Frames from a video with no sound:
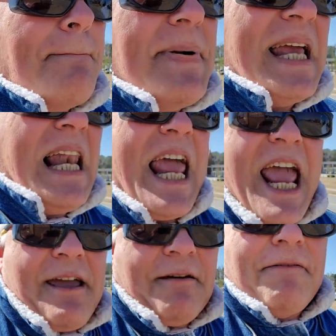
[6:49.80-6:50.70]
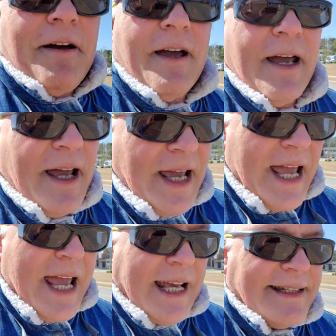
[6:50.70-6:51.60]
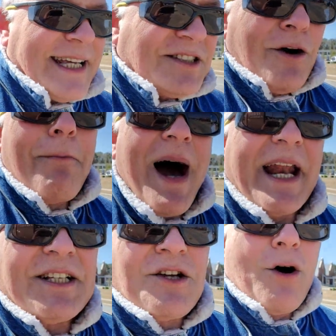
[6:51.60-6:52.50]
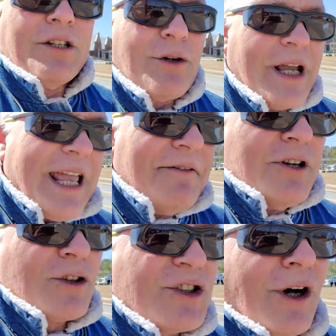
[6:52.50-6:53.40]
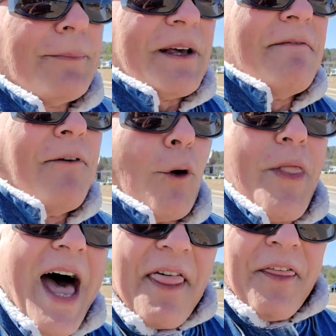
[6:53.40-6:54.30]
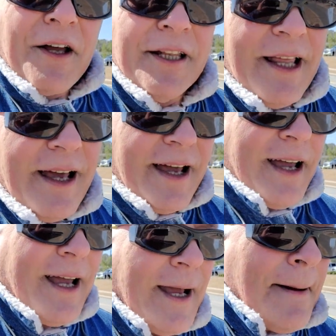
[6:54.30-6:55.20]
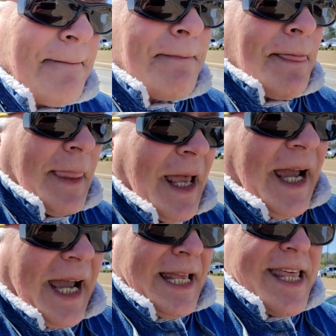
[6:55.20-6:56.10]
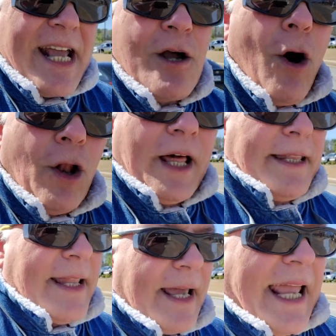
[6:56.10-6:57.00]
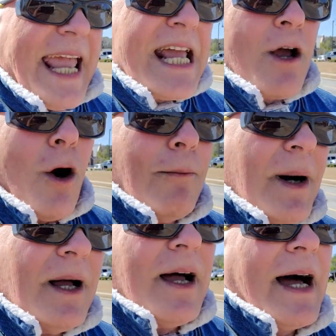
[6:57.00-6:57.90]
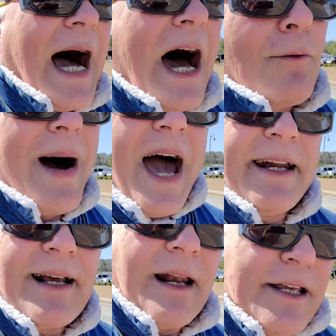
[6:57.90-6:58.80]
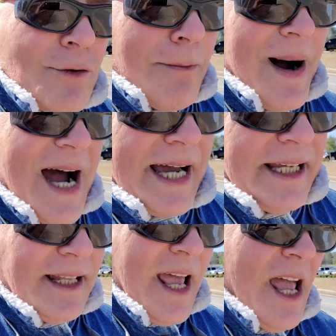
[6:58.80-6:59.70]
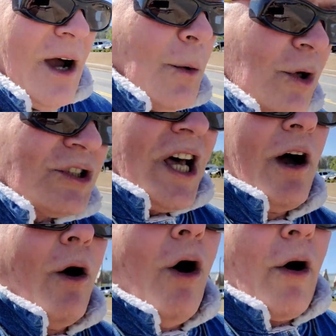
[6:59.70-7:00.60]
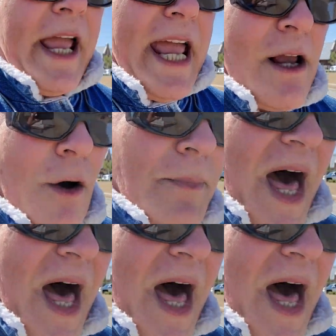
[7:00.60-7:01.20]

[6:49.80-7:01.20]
believe that somebody's going to give you something for nothing, and they call it income, automatically your mind will say, oh, income,